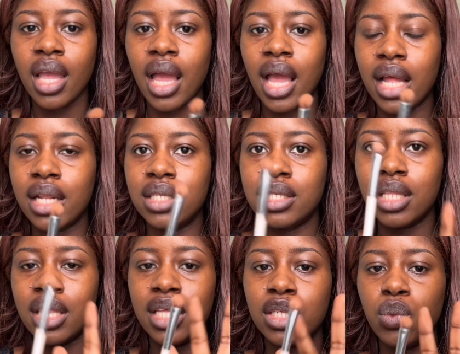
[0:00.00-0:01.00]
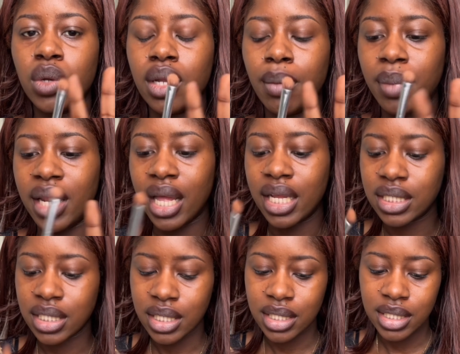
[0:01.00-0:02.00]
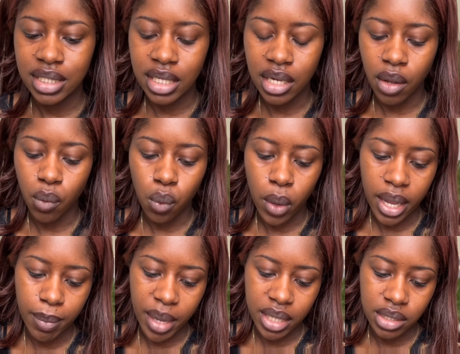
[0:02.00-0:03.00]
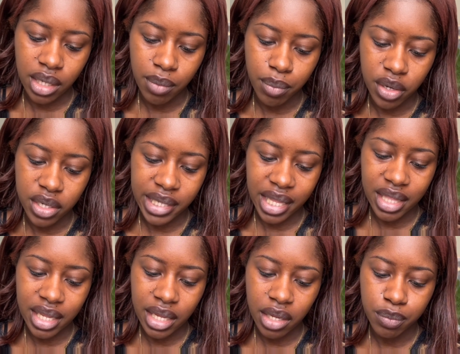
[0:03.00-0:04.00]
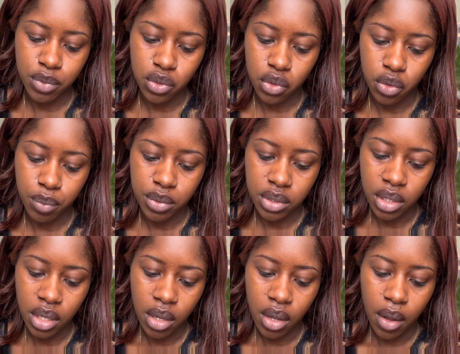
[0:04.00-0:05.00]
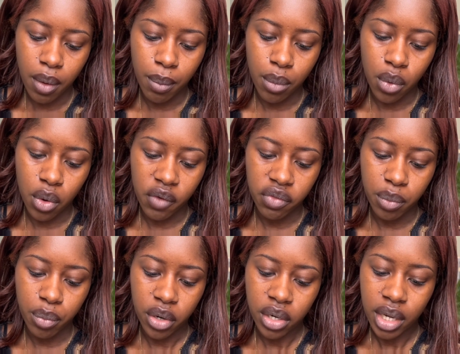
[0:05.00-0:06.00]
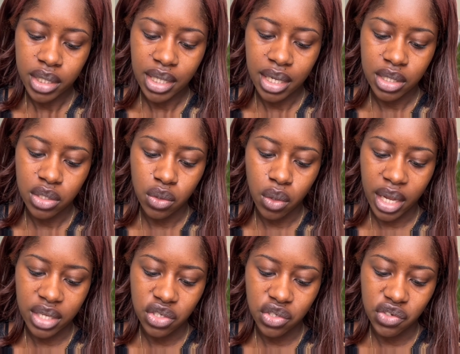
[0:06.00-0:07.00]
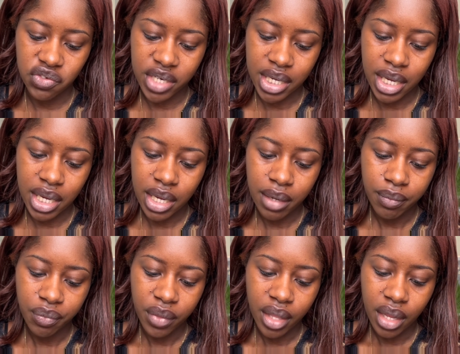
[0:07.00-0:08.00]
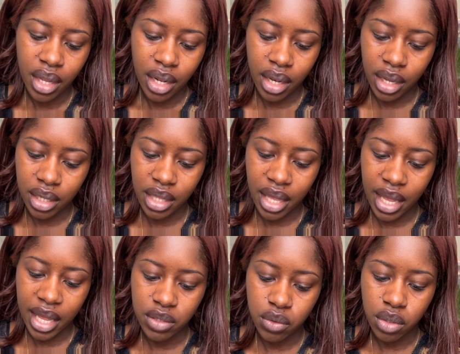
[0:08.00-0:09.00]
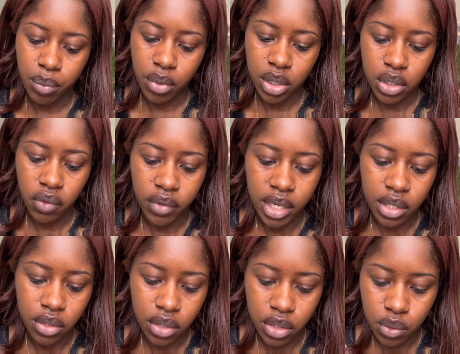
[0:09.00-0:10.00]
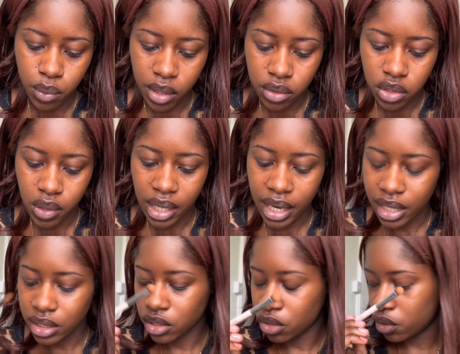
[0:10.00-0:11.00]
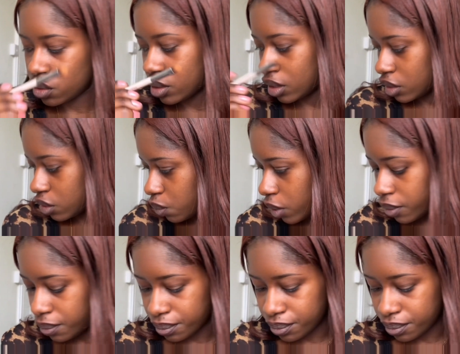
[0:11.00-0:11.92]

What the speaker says: And this one applies the concealer way better because I think it absorbs more of the product and it's not as streaky. Like the hairs on the brush are really good as well, so I like to use this one.